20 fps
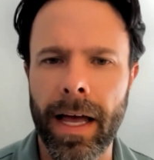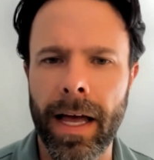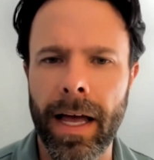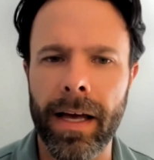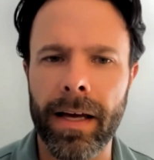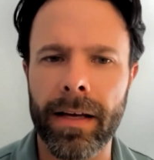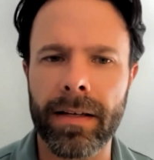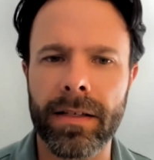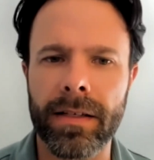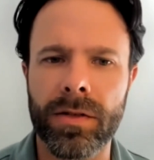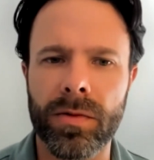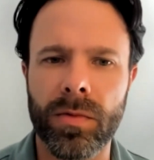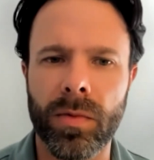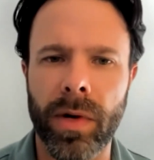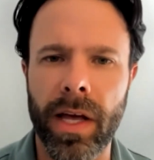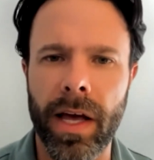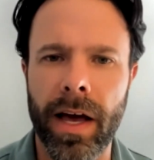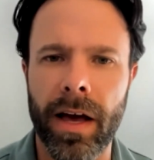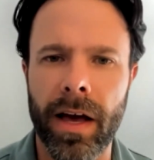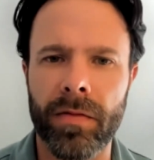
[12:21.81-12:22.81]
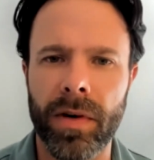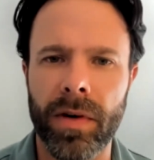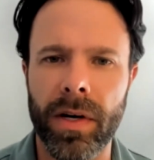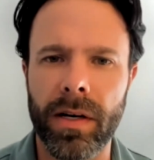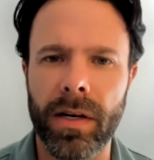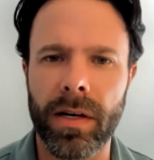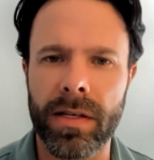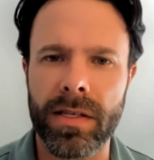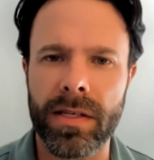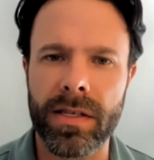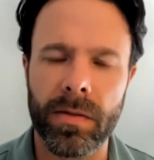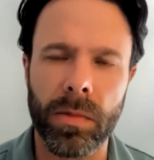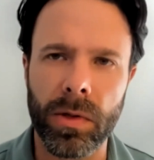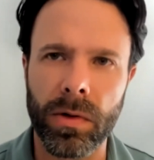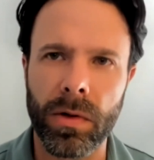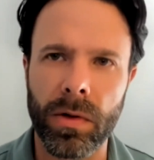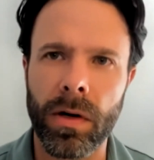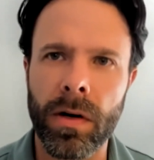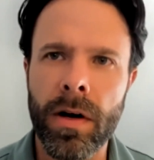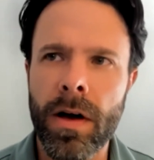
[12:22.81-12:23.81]
and we have a
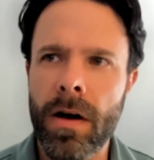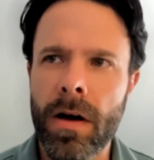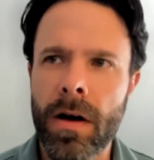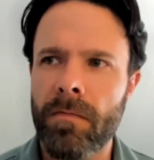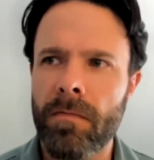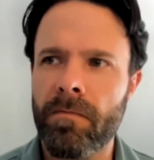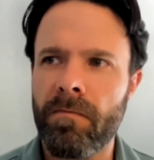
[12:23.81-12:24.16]
similar